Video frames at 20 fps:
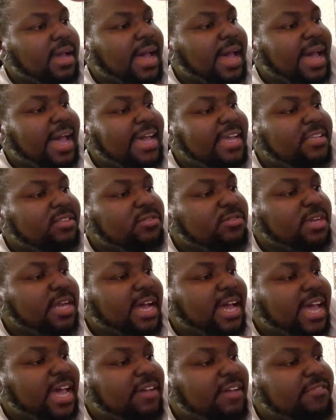I do
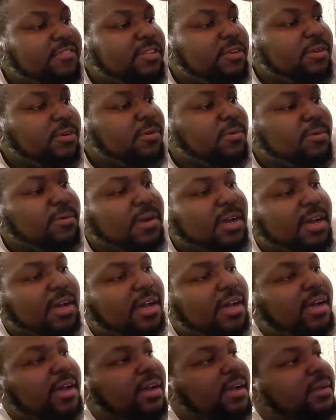not have no
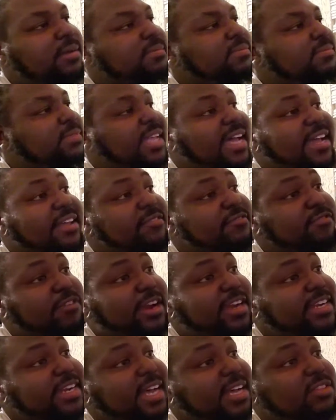knife
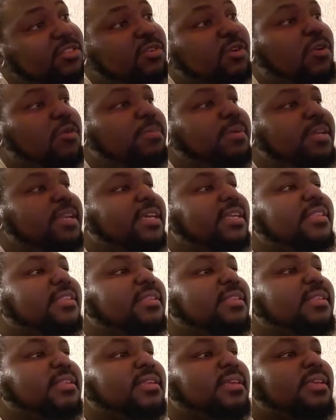right now to open it.
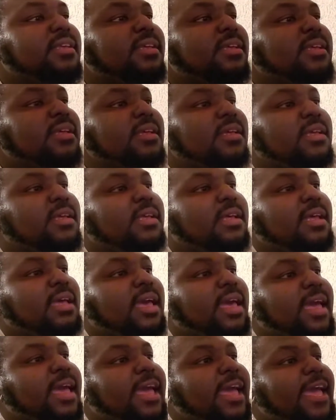
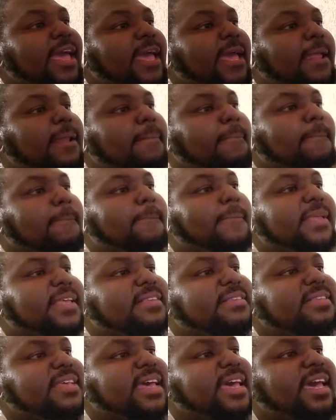And
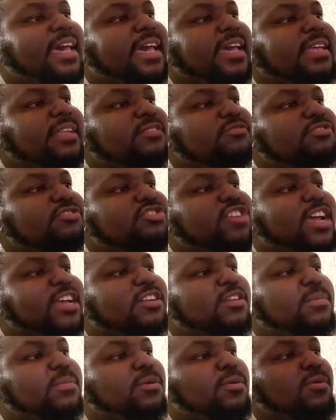it said
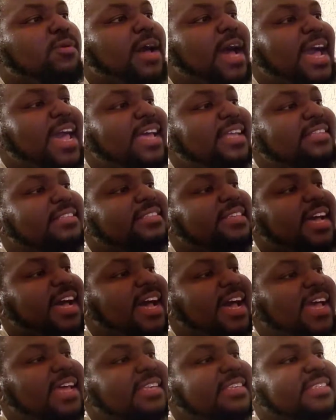retractable
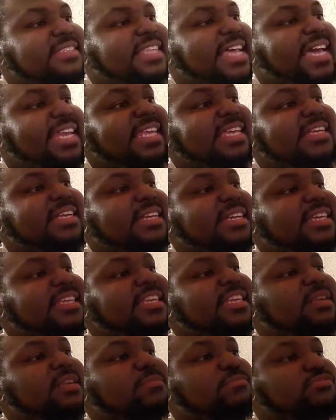anti-static
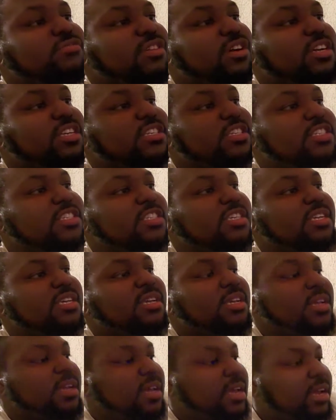cleaning brush
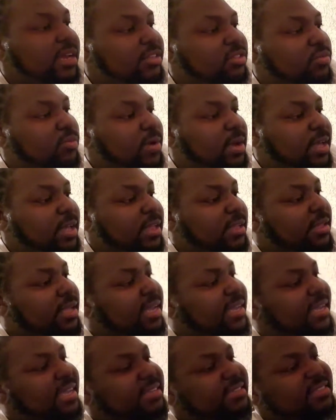as well.
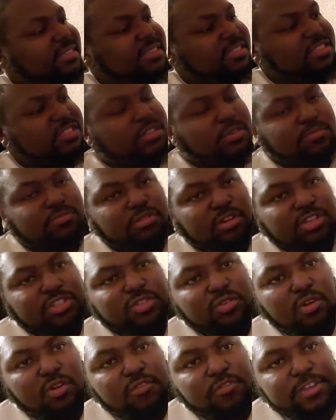I guess this is the
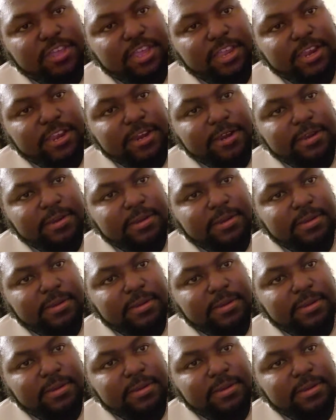brush over here.